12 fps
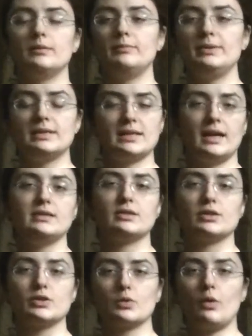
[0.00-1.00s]

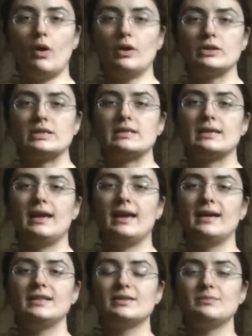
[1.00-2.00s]
besides squats
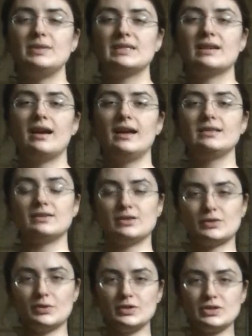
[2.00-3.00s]
and besides the
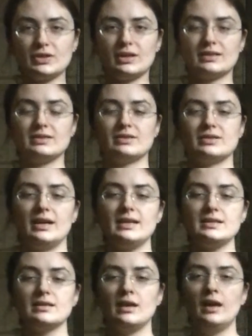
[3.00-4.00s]
stretching
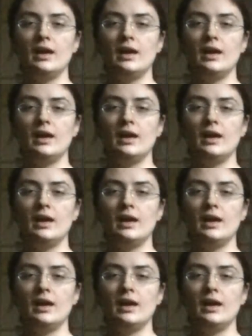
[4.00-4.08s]
exercise,